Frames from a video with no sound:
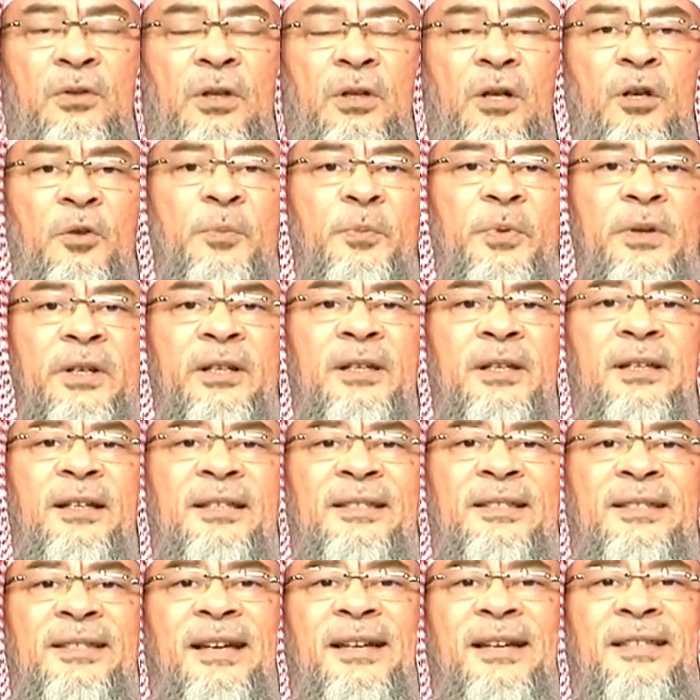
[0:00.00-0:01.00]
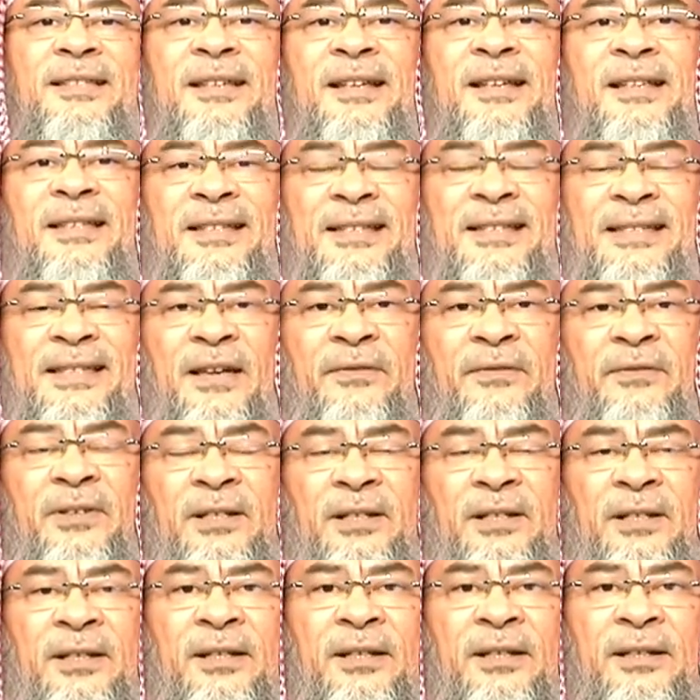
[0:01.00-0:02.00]
the opinion that says it's
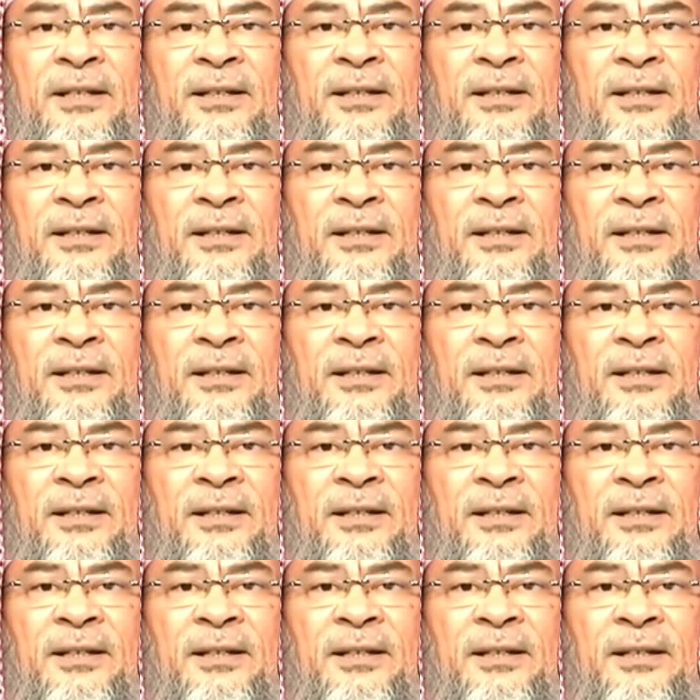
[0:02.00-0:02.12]
7